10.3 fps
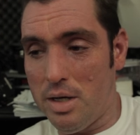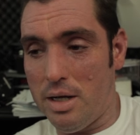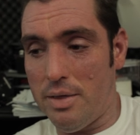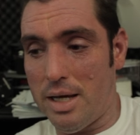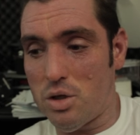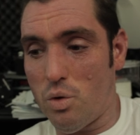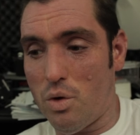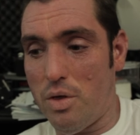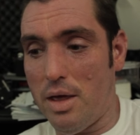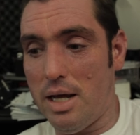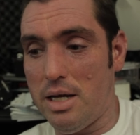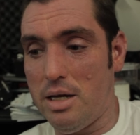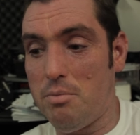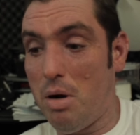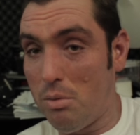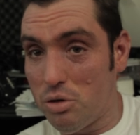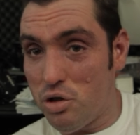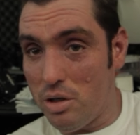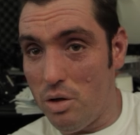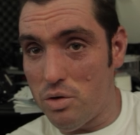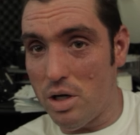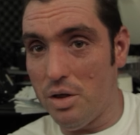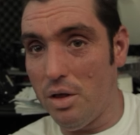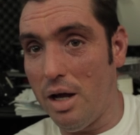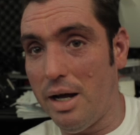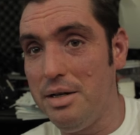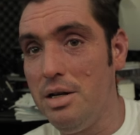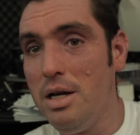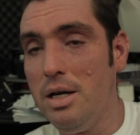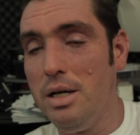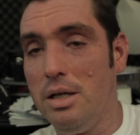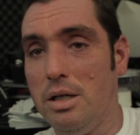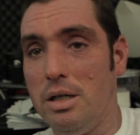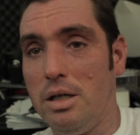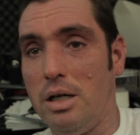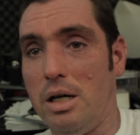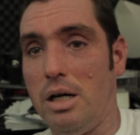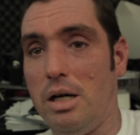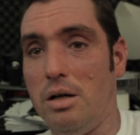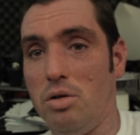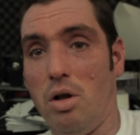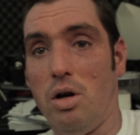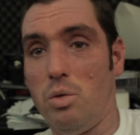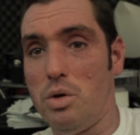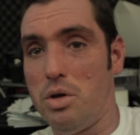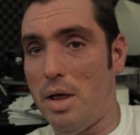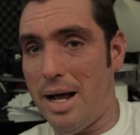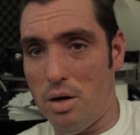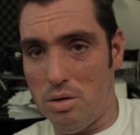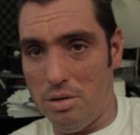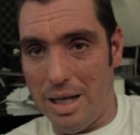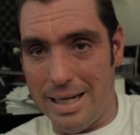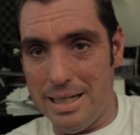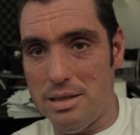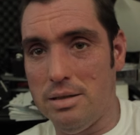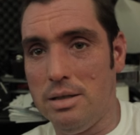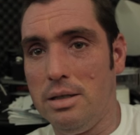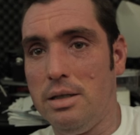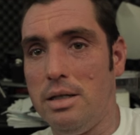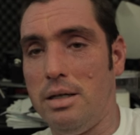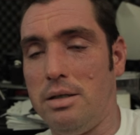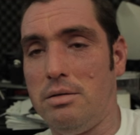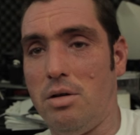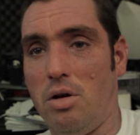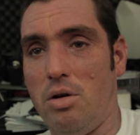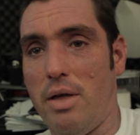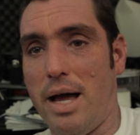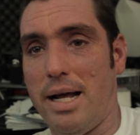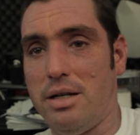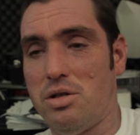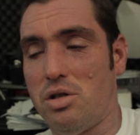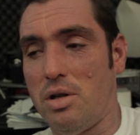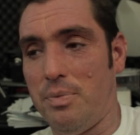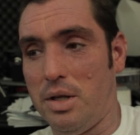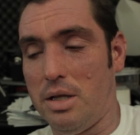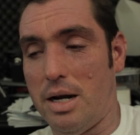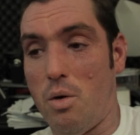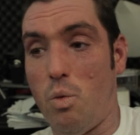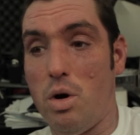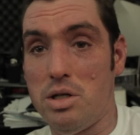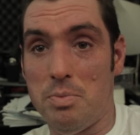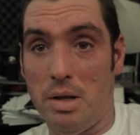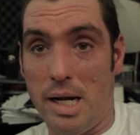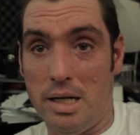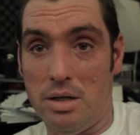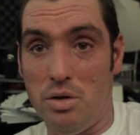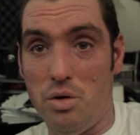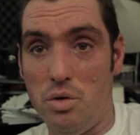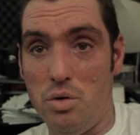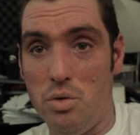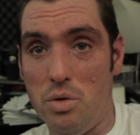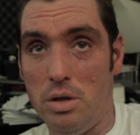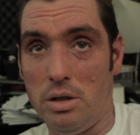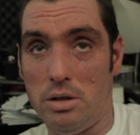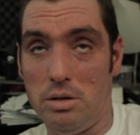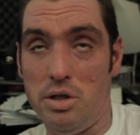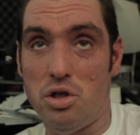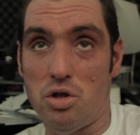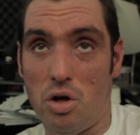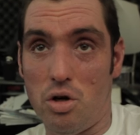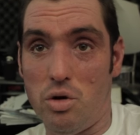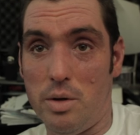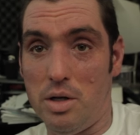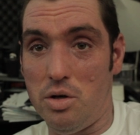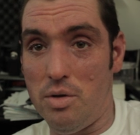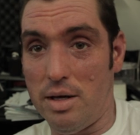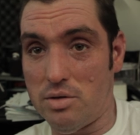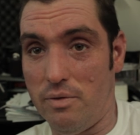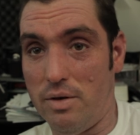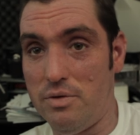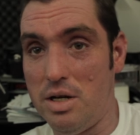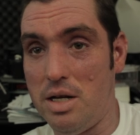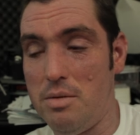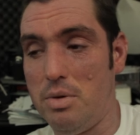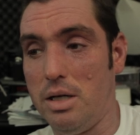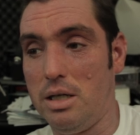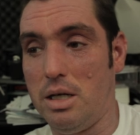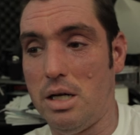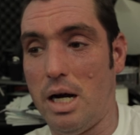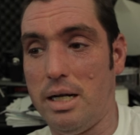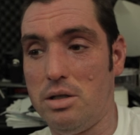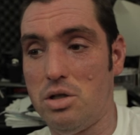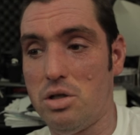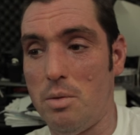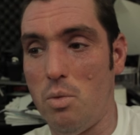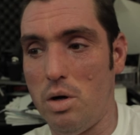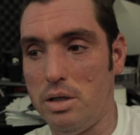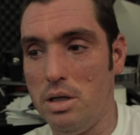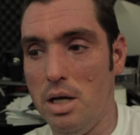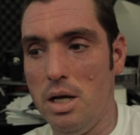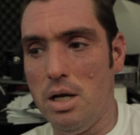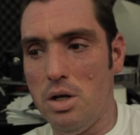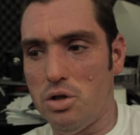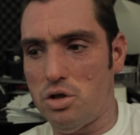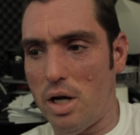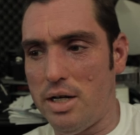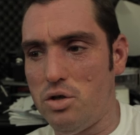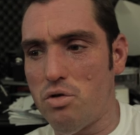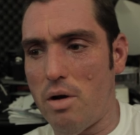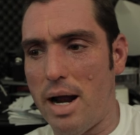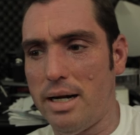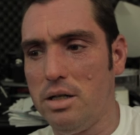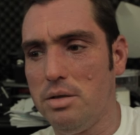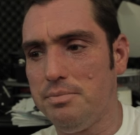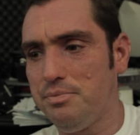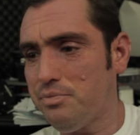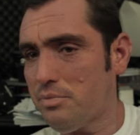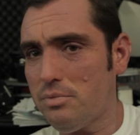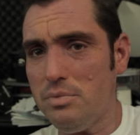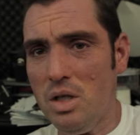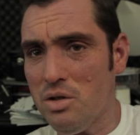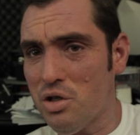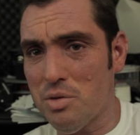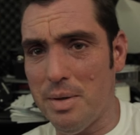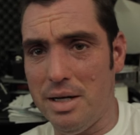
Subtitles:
and that sort of thing, and publishing those online, along with how to light and all that. It's something that I was planning to do, or at least start doing in 2015, but got somewhat sidetracked just